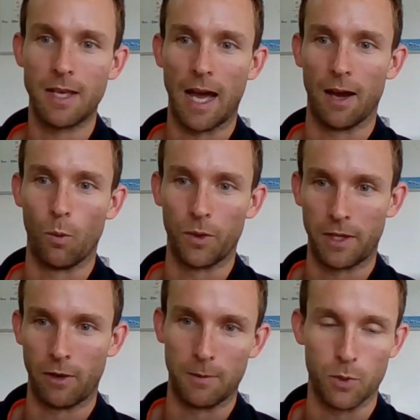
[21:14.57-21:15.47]

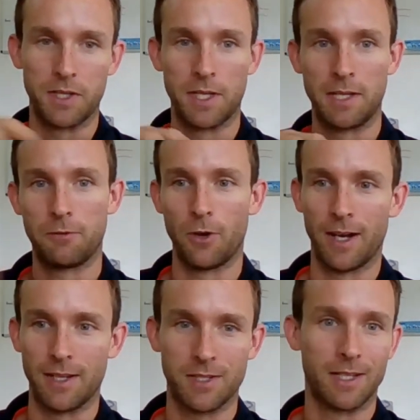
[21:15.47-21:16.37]
what they're able to
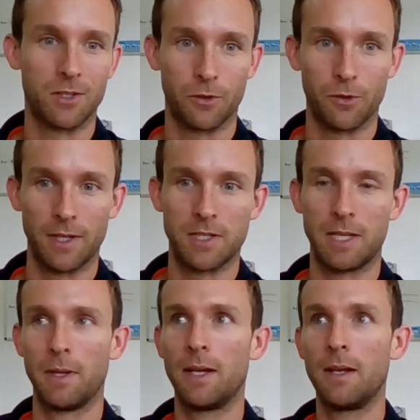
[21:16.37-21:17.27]
identify as things look really
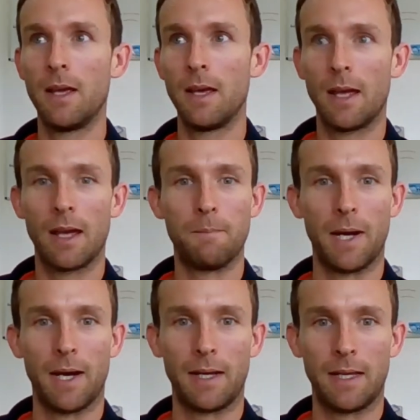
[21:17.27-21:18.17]
similar,
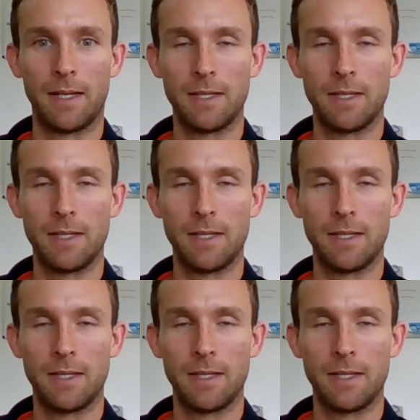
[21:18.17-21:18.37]
but